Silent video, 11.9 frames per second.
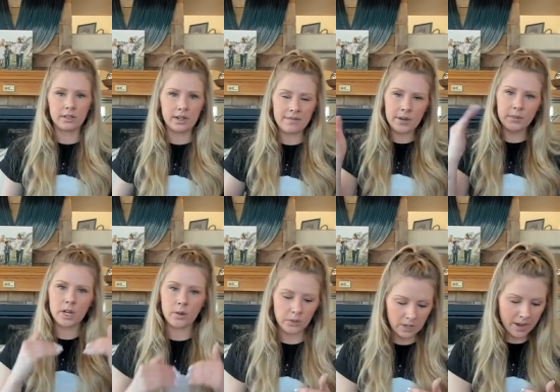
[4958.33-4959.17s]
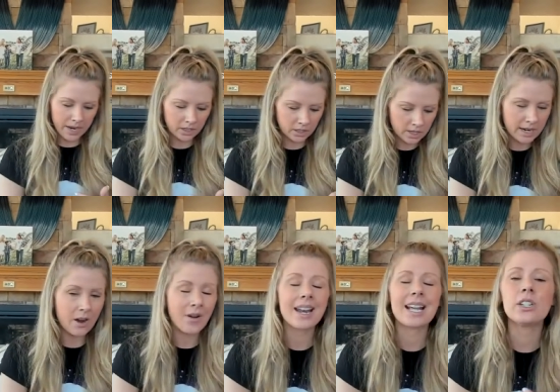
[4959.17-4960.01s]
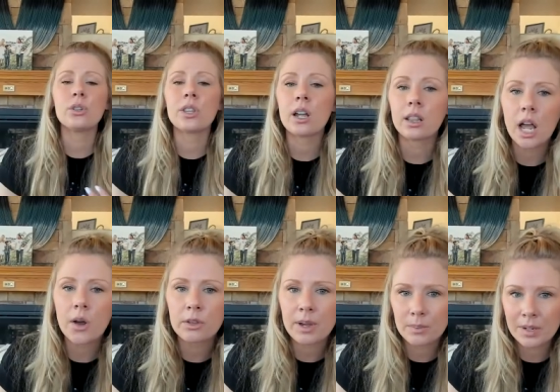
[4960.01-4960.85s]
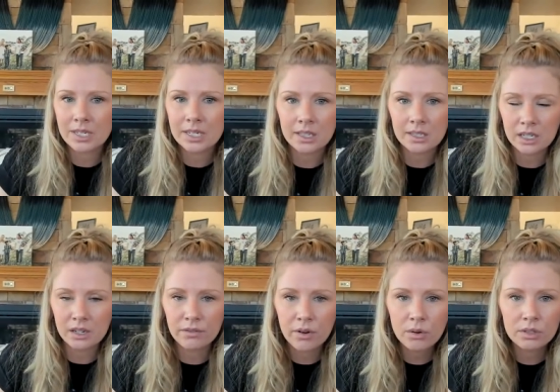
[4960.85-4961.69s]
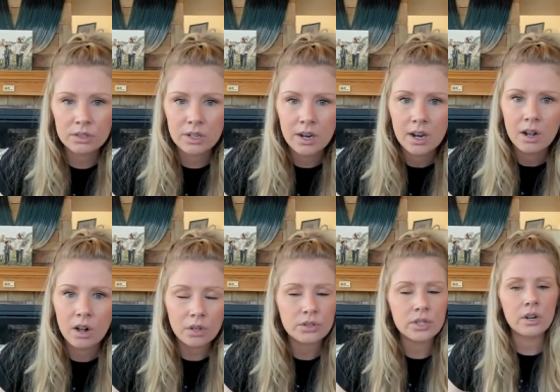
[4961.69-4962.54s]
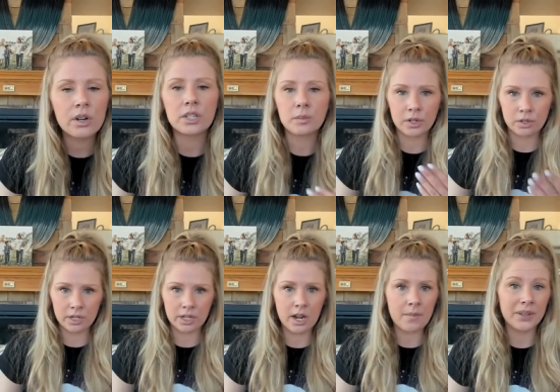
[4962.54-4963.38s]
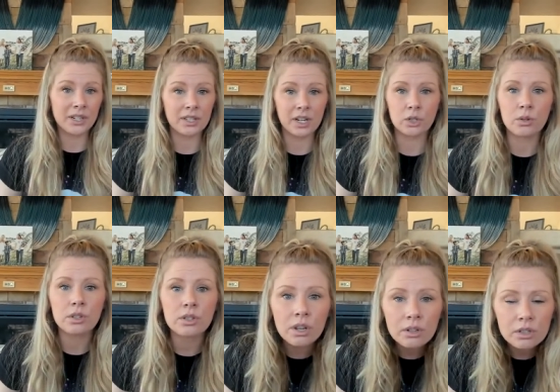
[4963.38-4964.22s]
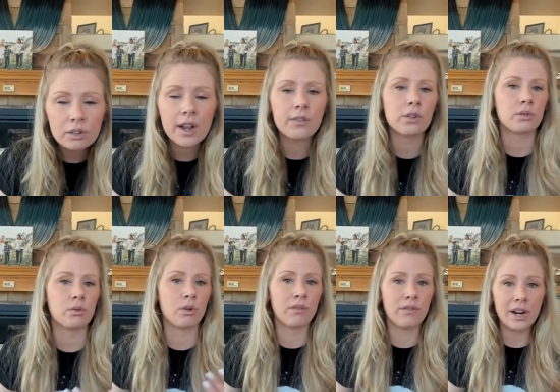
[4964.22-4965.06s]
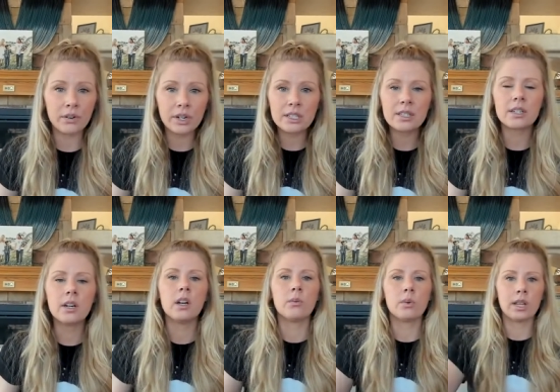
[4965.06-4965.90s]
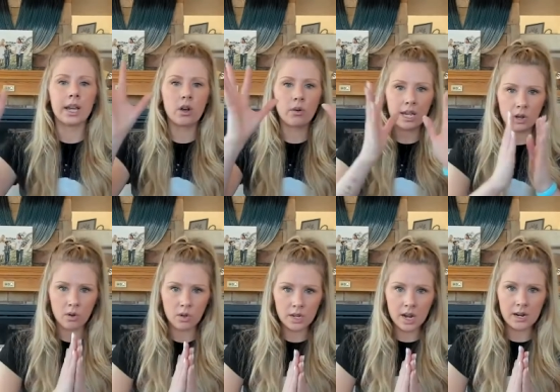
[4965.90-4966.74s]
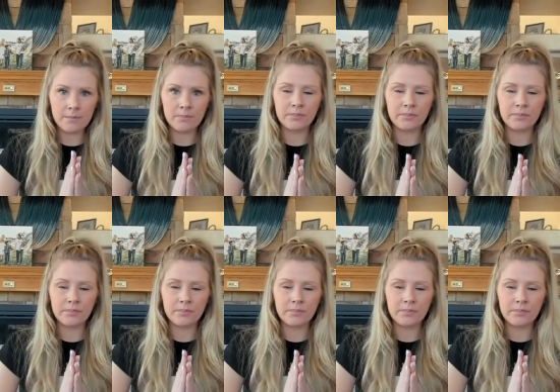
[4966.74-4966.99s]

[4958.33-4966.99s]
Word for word: And that will help you get back into the now. And I do that a lot with my PTSD folks also especially um, like sexual assault survivors or veterans we're like okay hold on